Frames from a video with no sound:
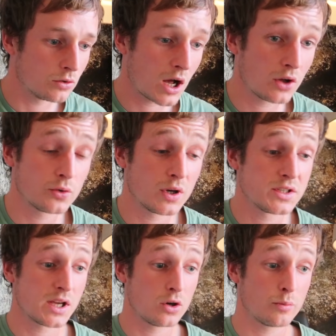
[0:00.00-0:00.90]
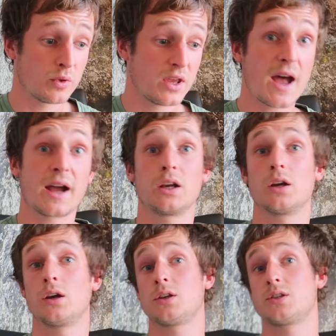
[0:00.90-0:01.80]
how do I set up the
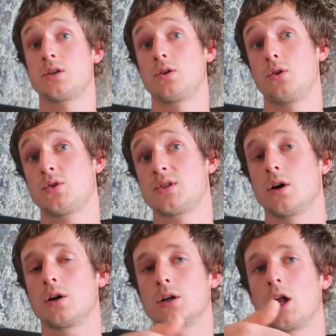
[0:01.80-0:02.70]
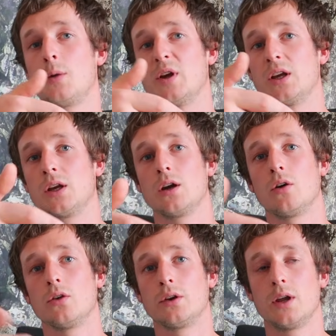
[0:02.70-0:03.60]
anchor to start climbing
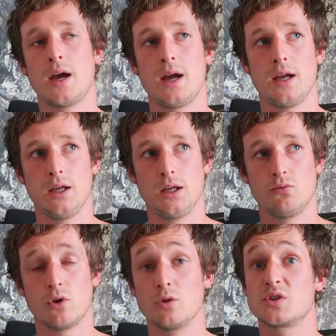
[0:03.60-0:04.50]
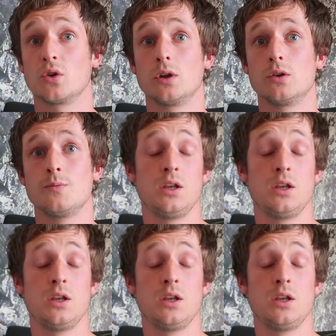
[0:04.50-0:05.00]
on a rope solo?